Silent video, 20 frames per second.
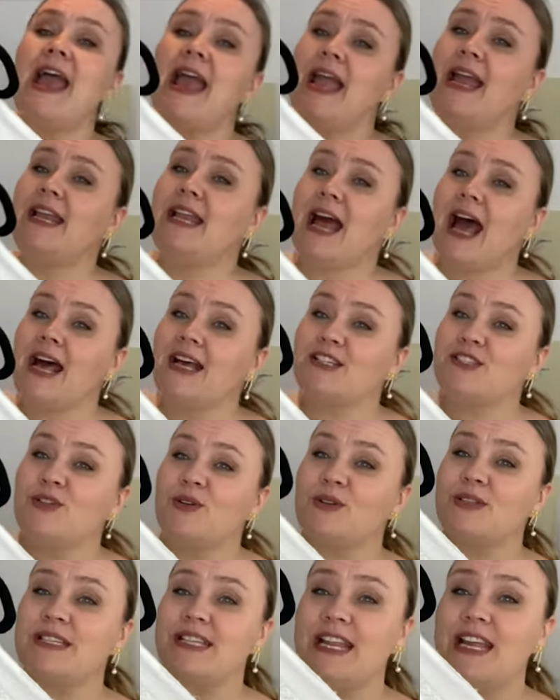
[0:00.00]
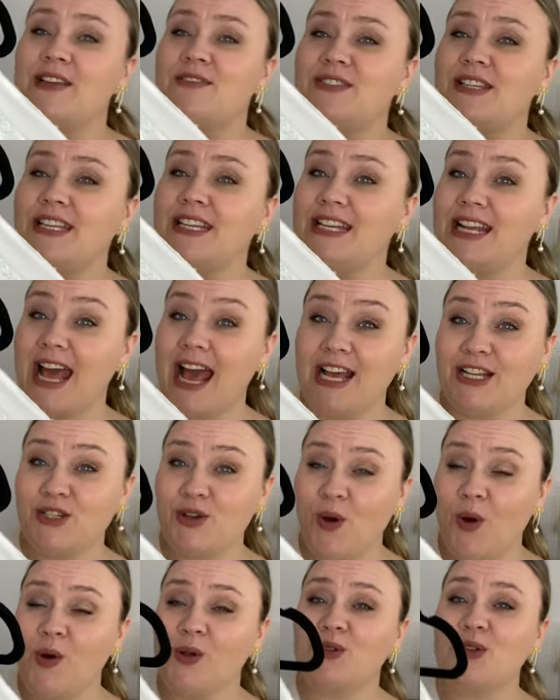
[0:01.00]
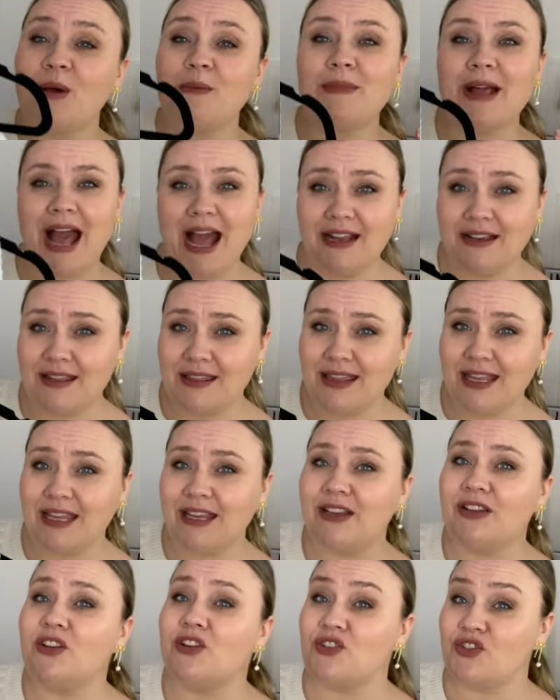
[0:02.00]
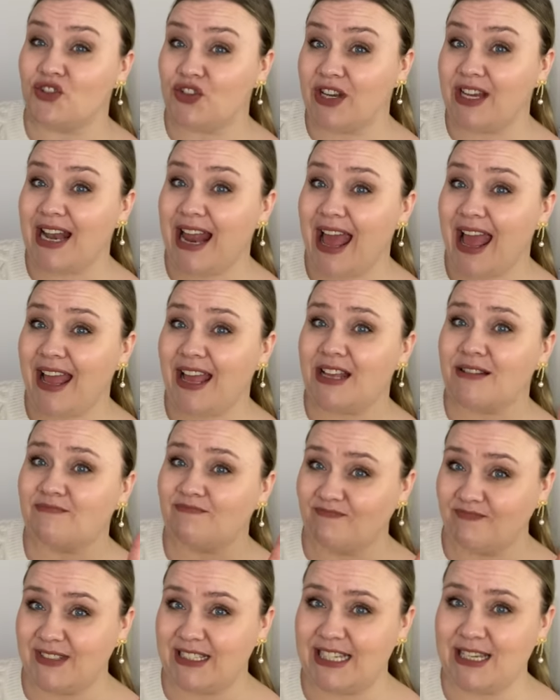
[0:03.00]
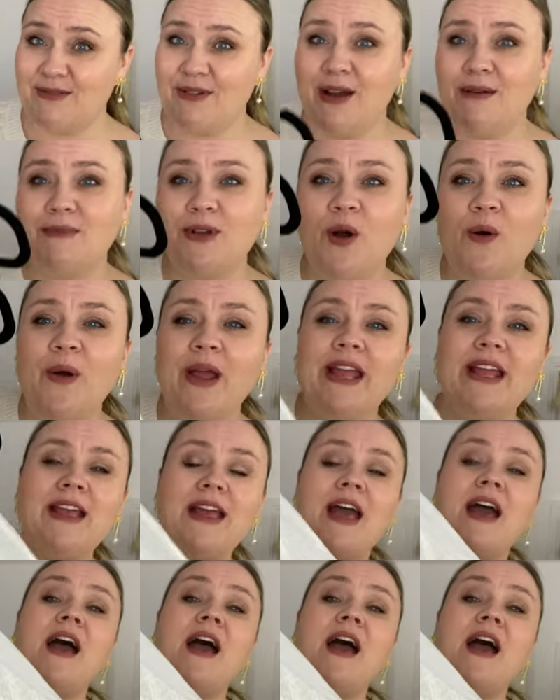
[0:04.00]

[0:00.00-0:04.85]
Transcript: It has no sleeves in it at all, so I'm kind of thinking gilet. You see where I'm going?